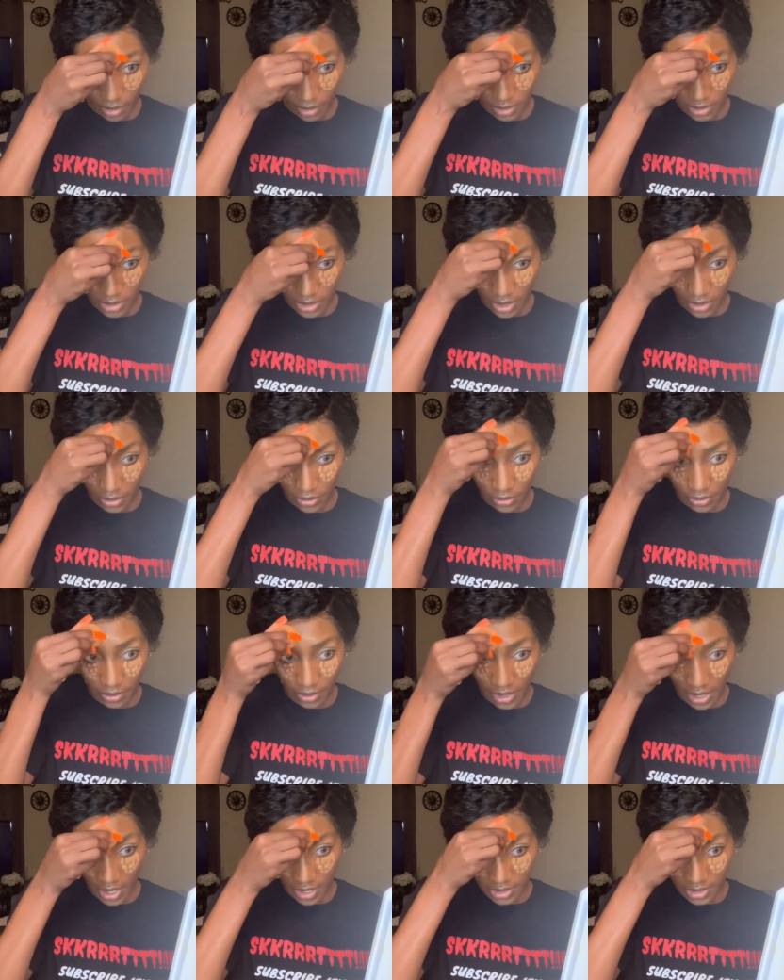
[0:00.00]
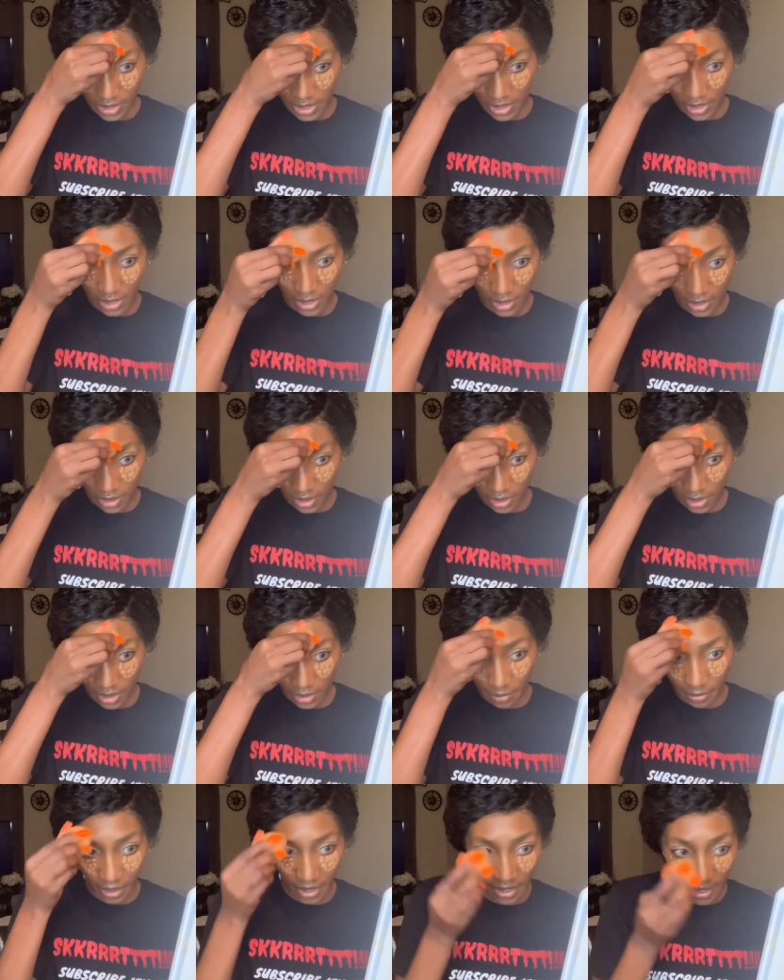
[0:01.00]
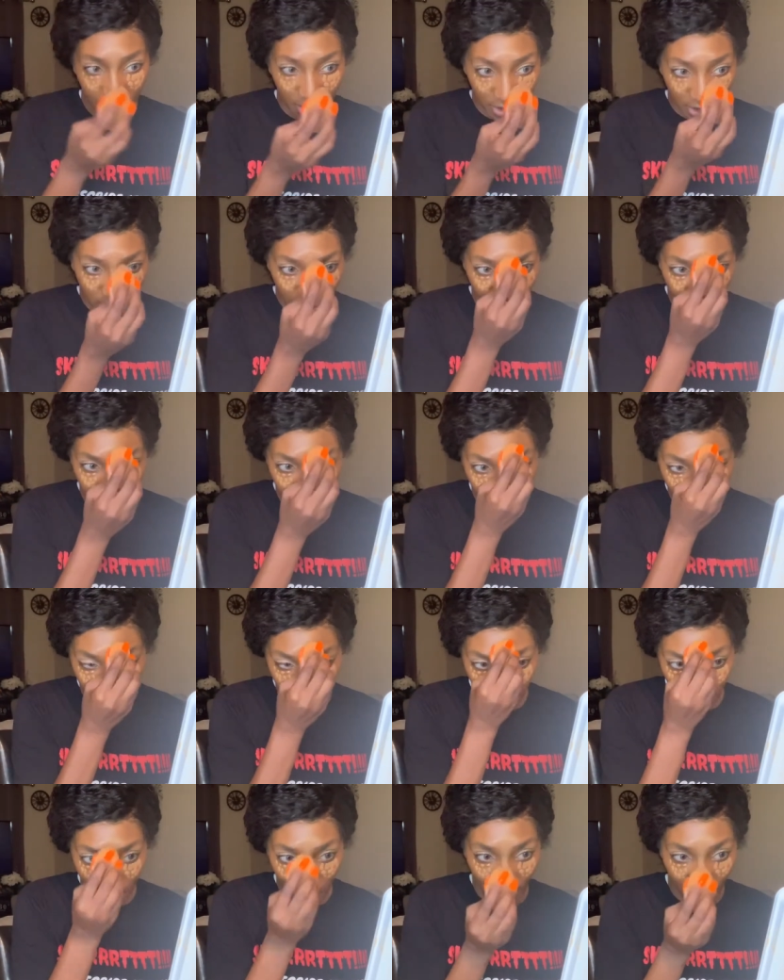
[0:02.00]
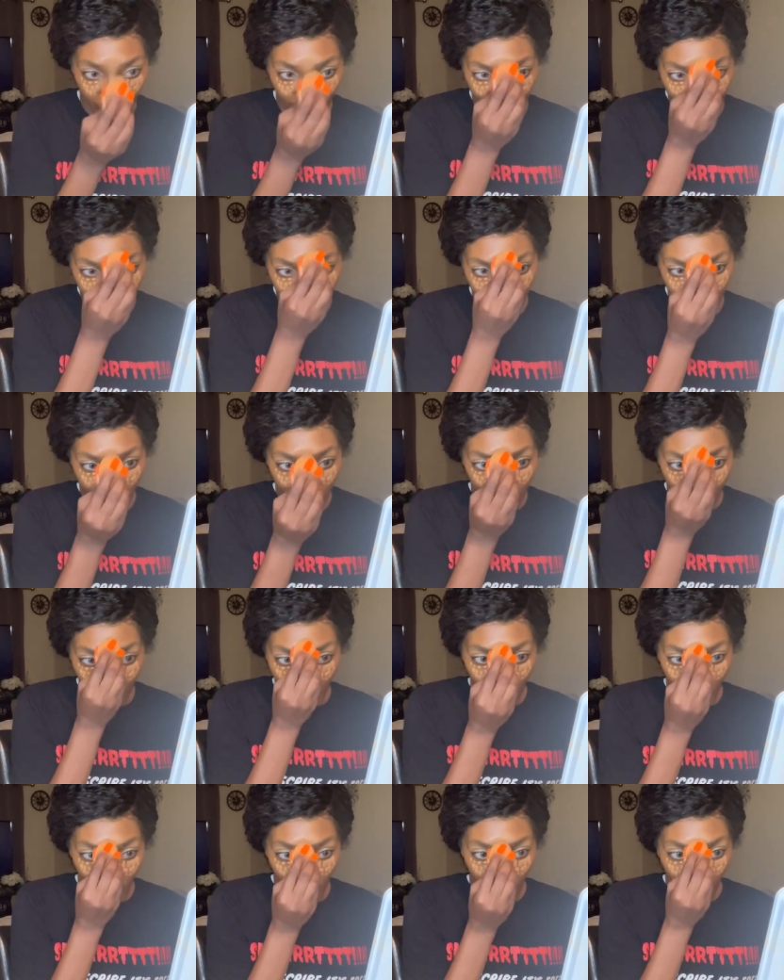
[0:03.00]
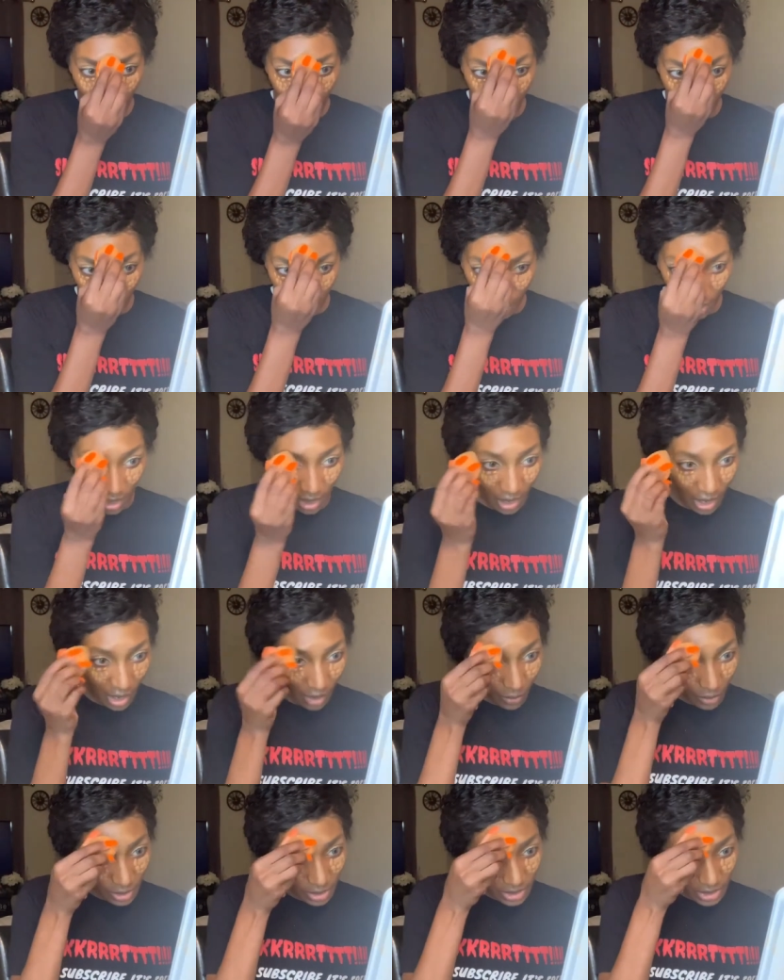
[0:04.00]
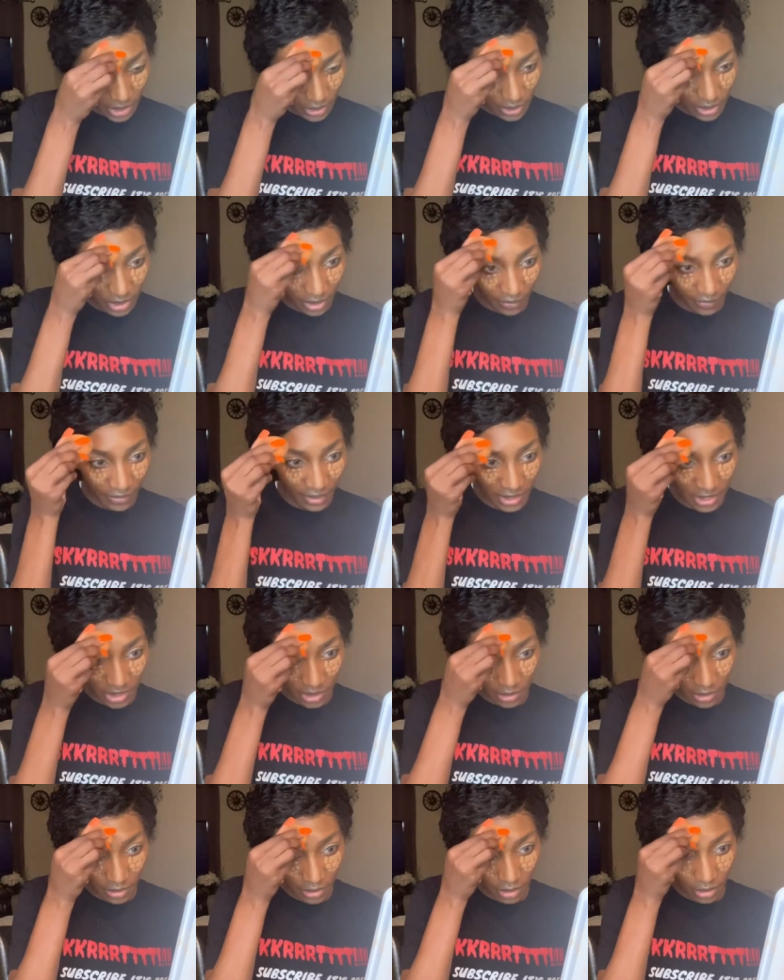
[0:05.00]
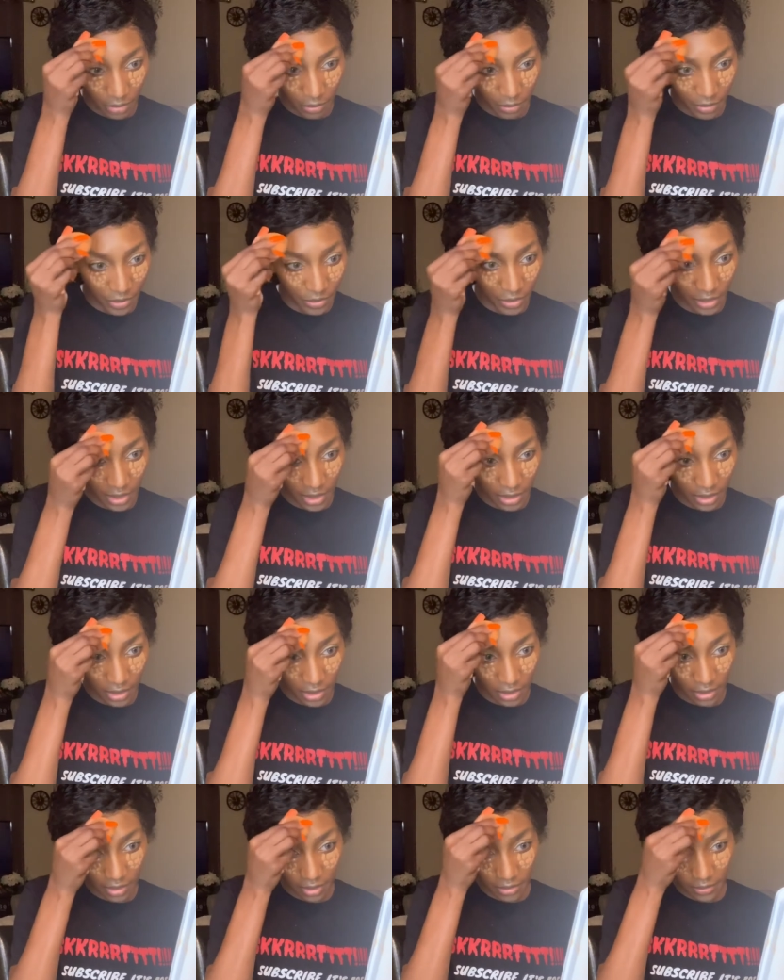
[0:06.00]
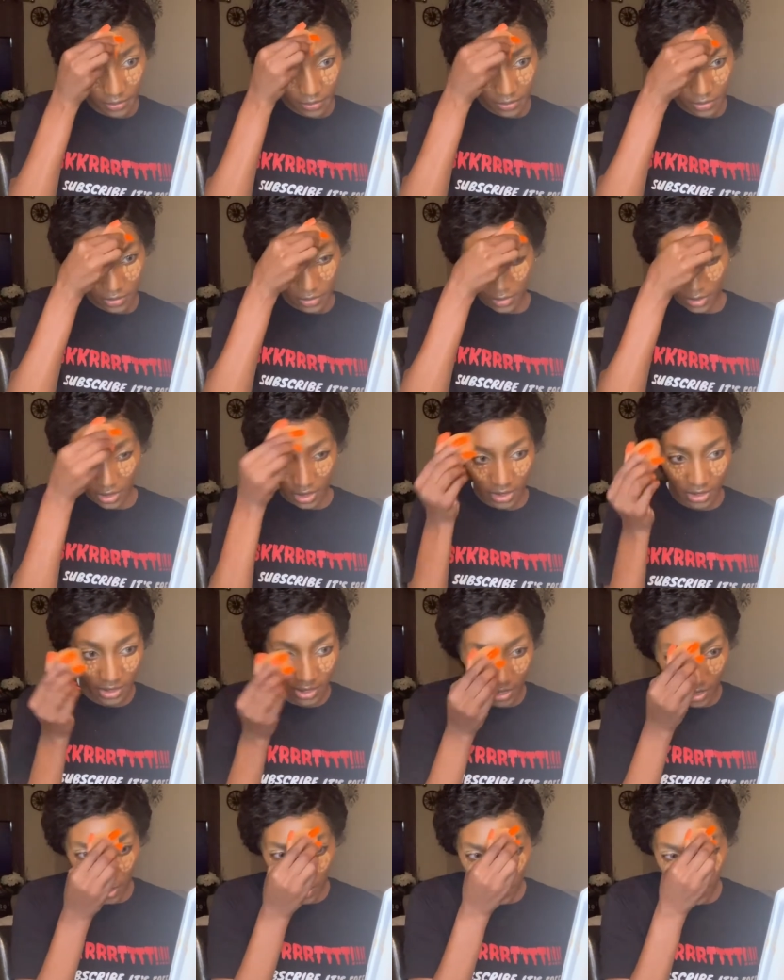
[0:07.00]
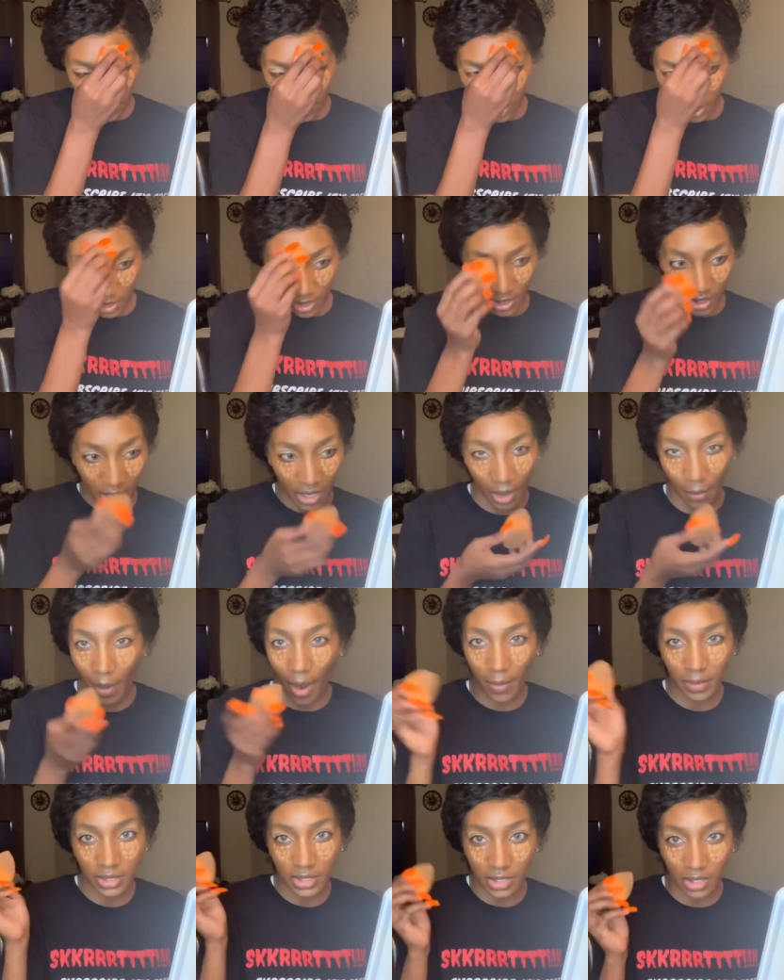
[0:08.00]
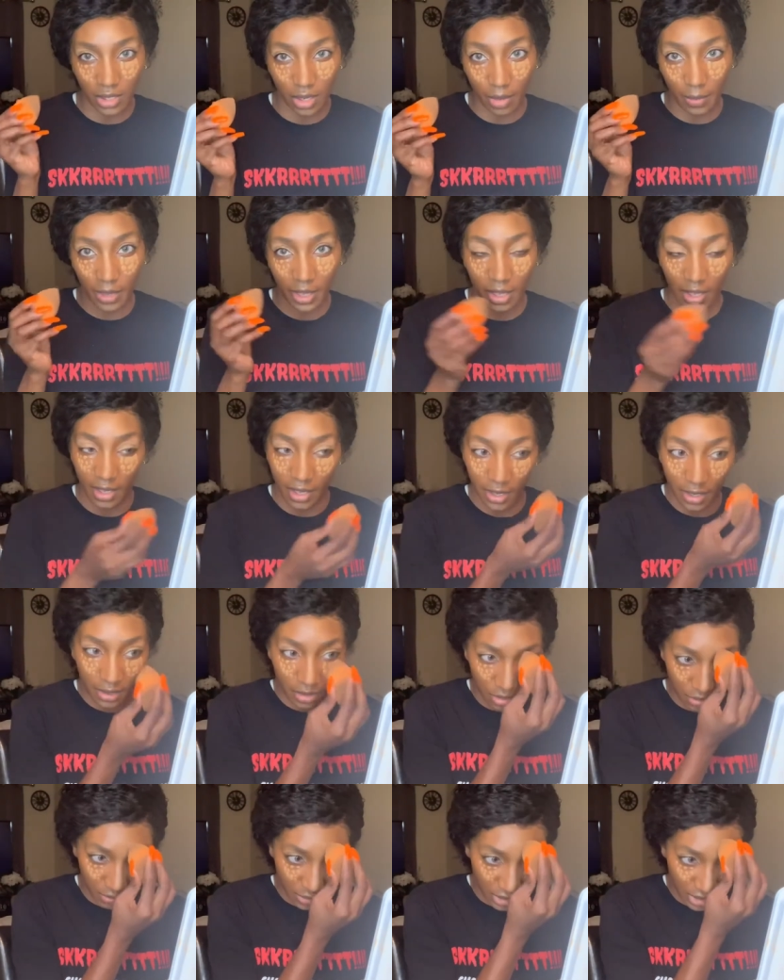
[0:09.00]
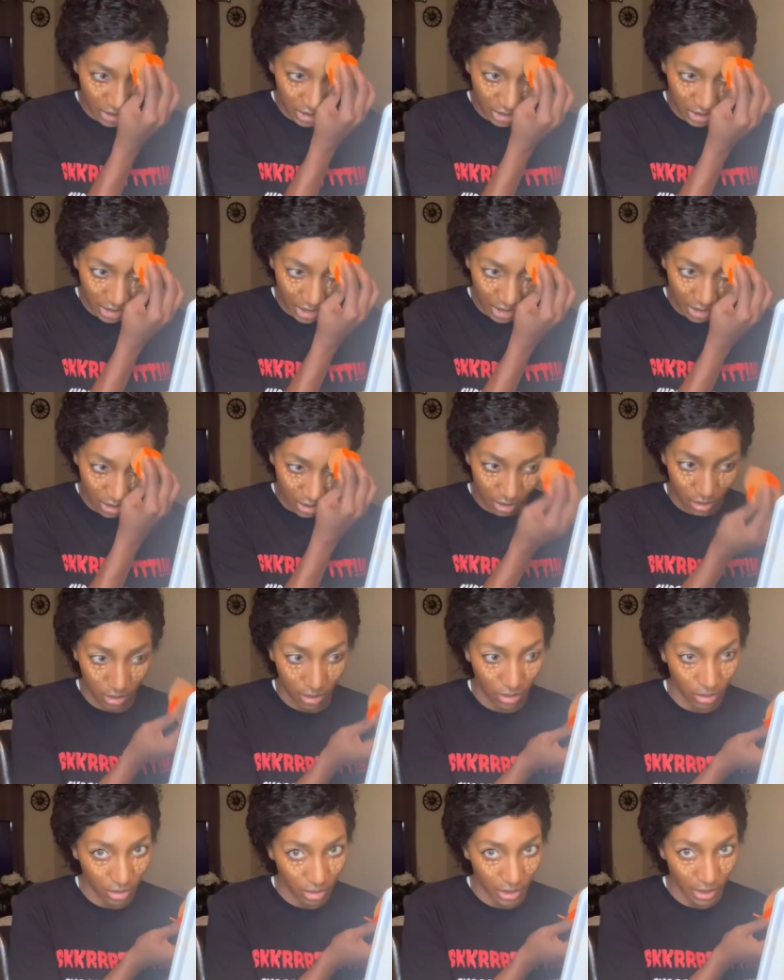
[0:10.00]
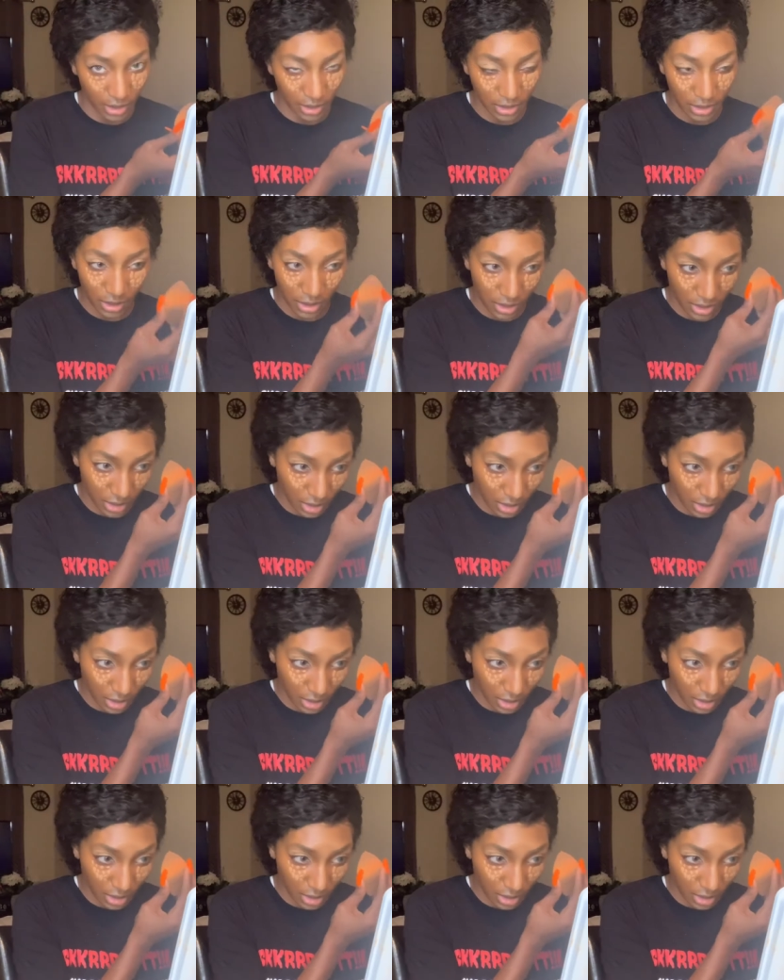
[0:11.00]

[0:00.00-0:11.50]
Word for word: So y'all see, it blends seamlessly. Like I, I was gonna get the Fenty Beauty uh concealers, and I'll probably still go back and get it, but just not today, sis,